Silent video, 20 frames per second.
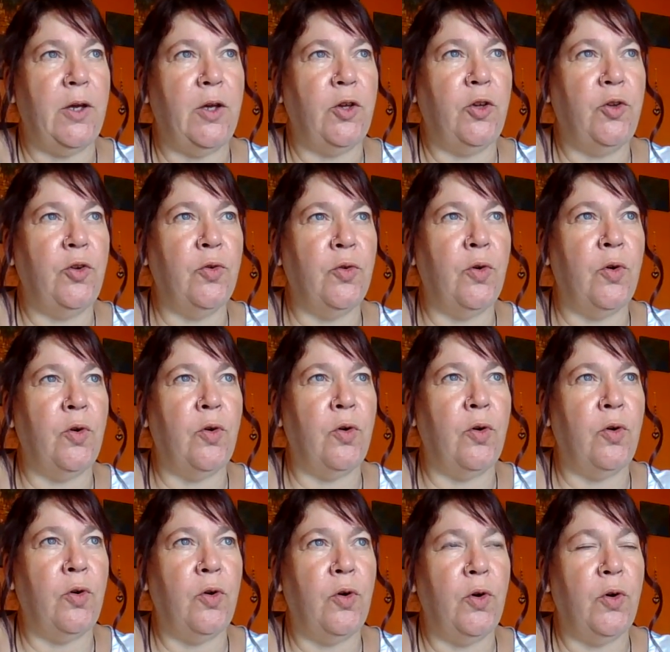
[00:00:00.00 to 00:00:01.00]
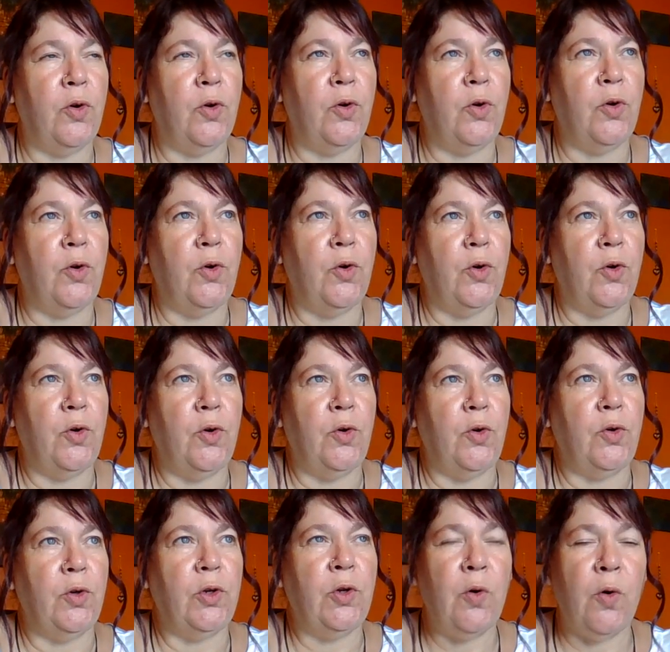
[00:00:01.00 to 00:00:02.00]
your
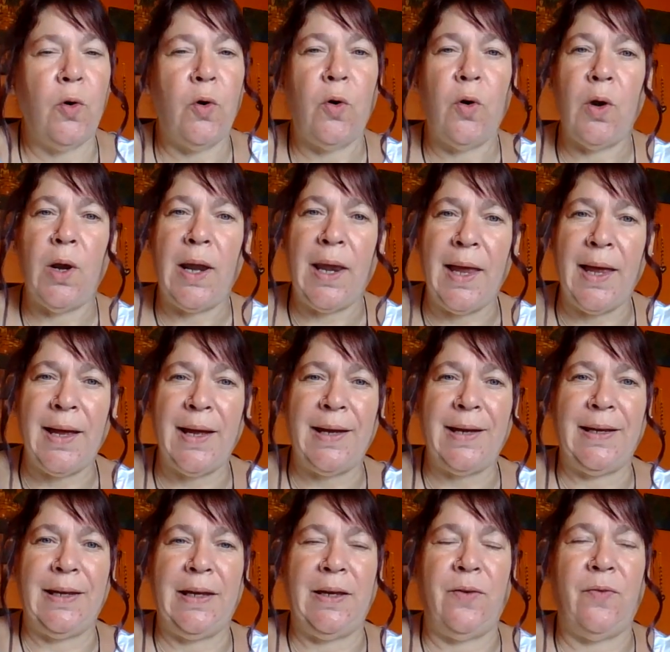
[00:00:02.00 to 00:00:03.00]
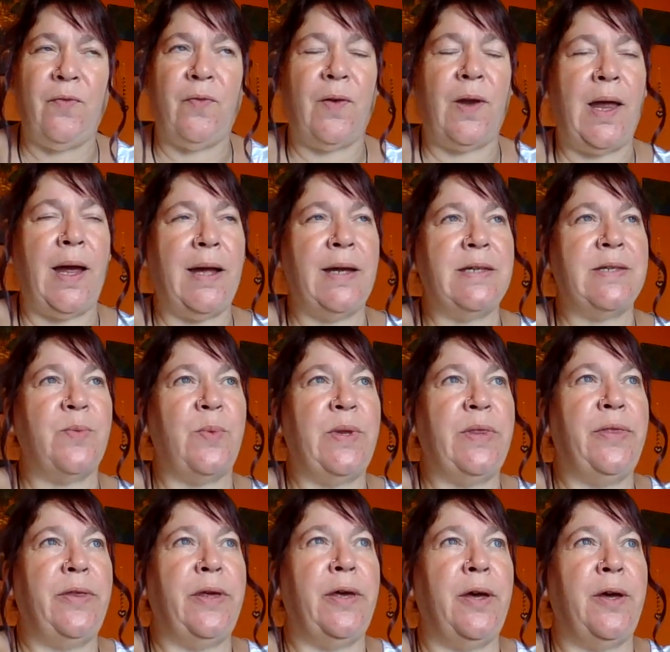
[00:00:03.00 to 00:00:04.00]
life lies with
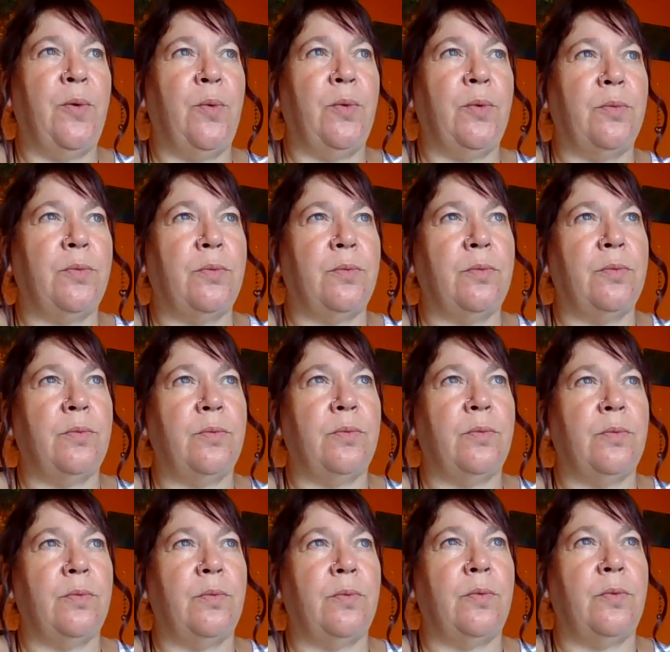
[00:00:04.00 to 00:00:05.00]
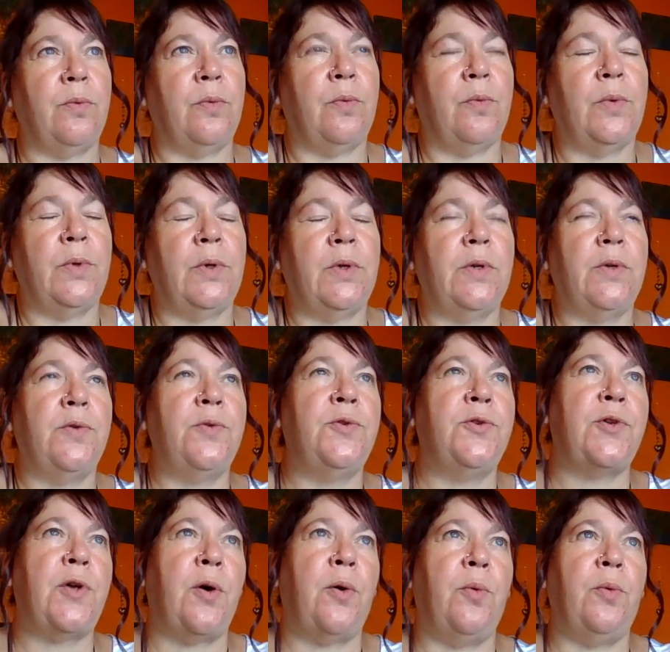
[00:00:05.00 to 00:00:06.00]
you.
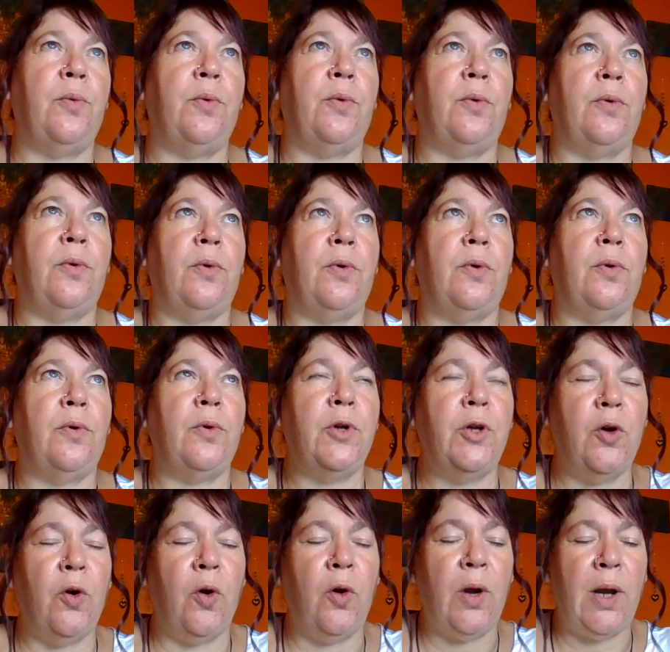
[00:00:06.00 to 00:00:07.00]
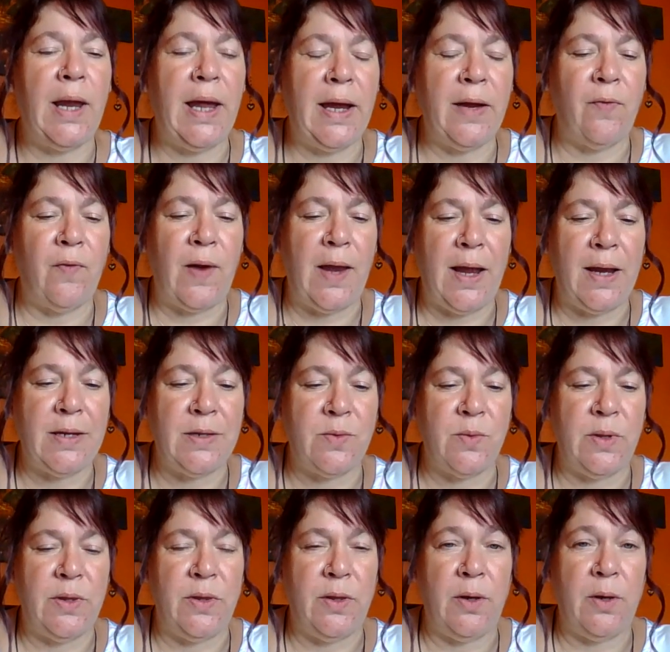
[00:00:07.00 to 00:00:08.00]
So your life lies
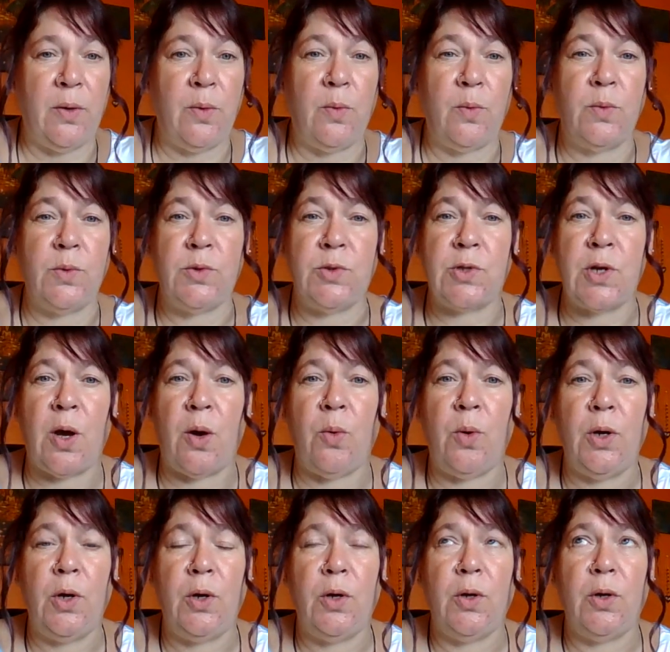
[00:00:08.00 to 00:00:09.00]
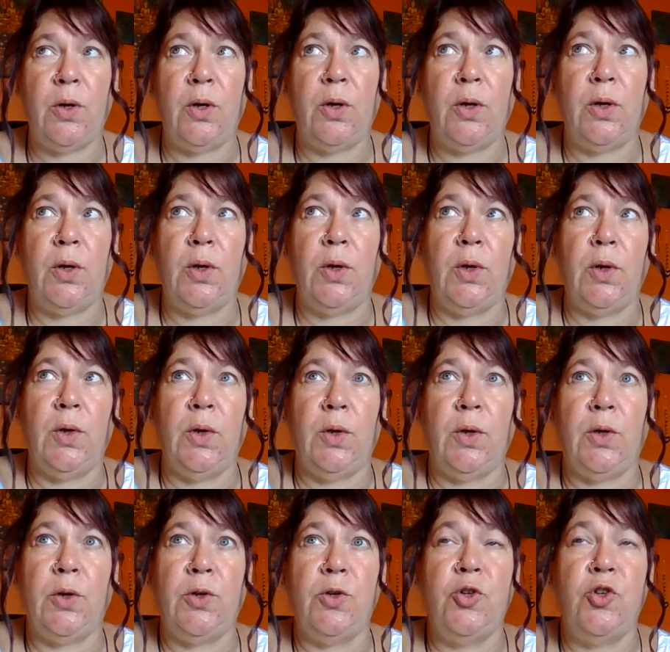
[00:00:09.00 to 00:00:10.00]
with you. So
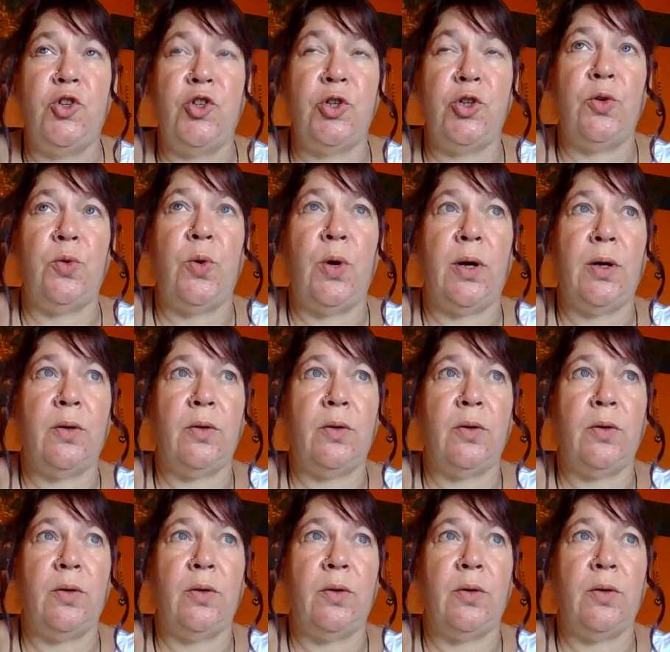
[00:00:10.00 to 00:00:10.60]
do